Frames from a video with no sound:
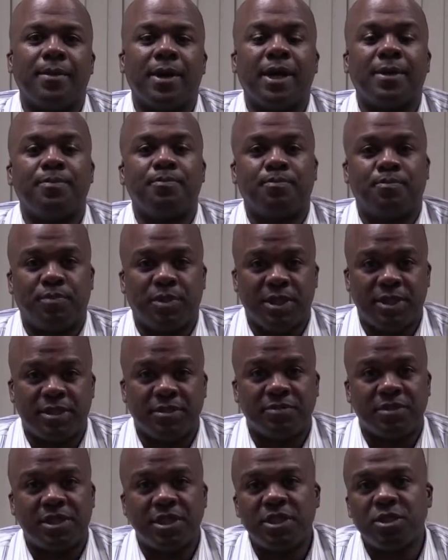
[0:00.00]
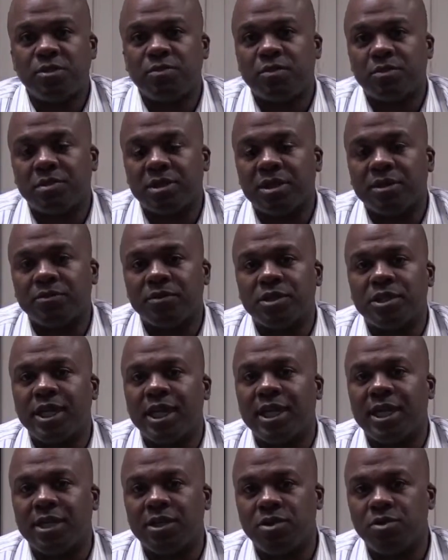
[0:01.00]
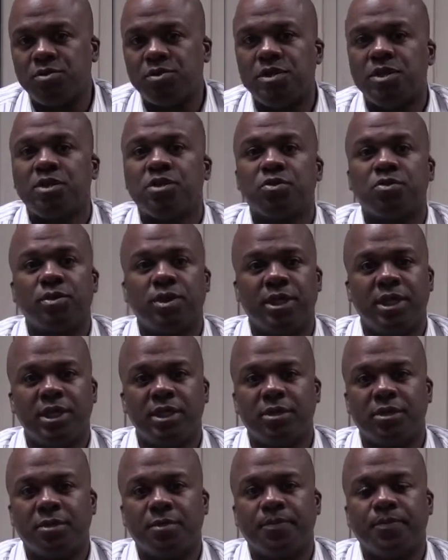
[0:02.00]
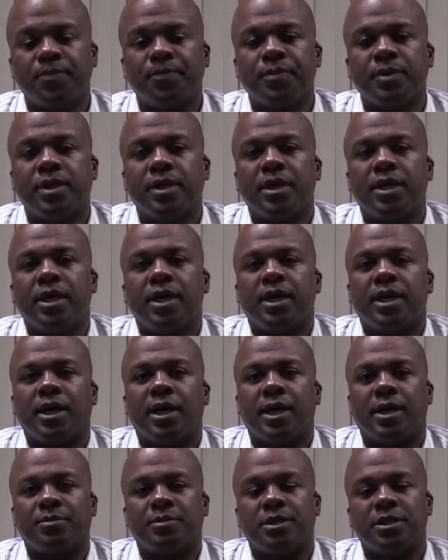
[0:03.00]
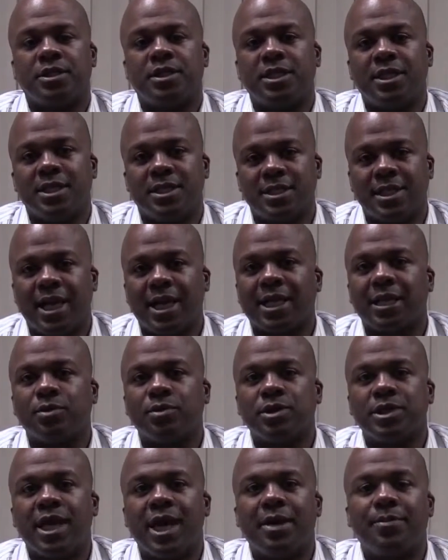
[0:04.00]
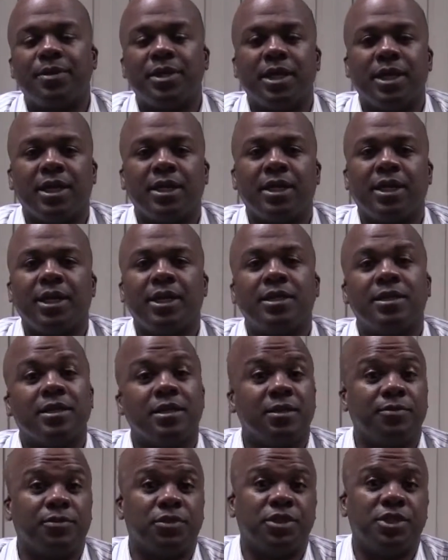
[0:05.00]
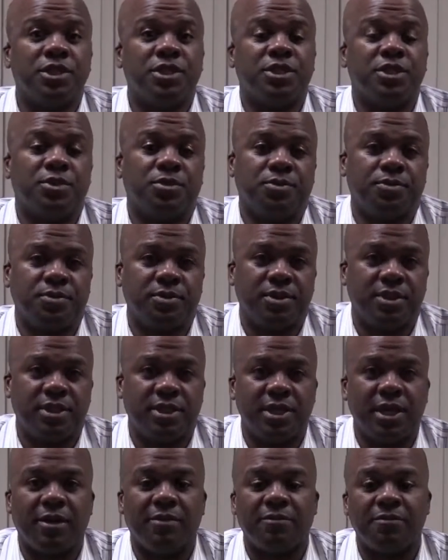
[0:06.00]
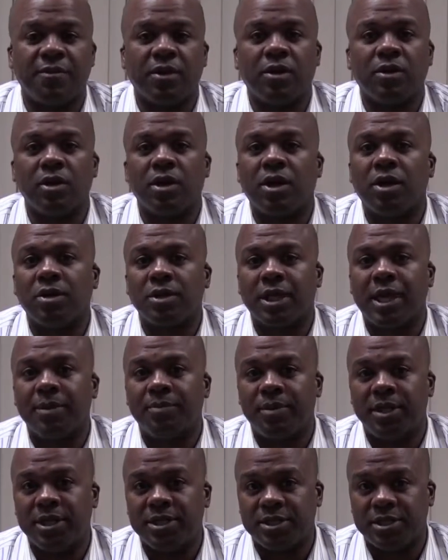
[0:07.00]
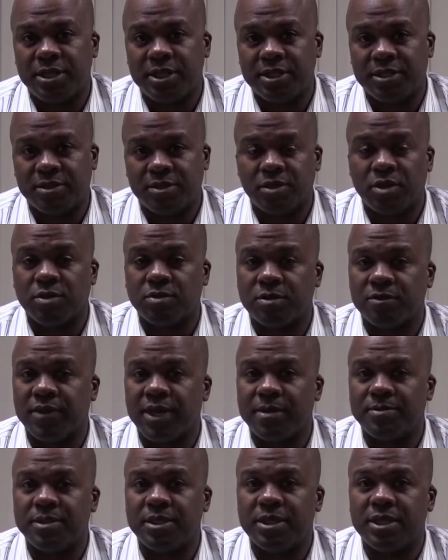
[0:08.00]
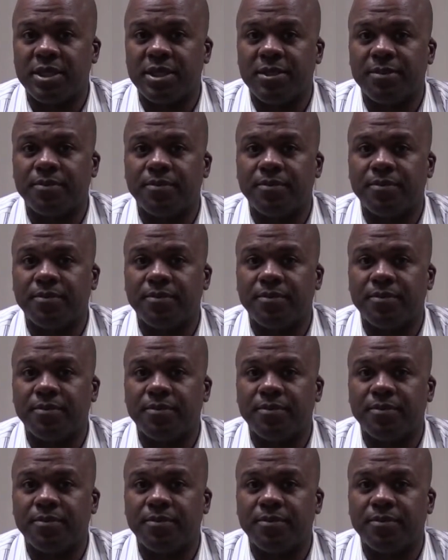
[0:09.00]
uh, a piece of tissue from the liver taken, usually through a needle, um, to see exactly what's happening in the liver tissue, to see how far along that patient is in terms of hep C.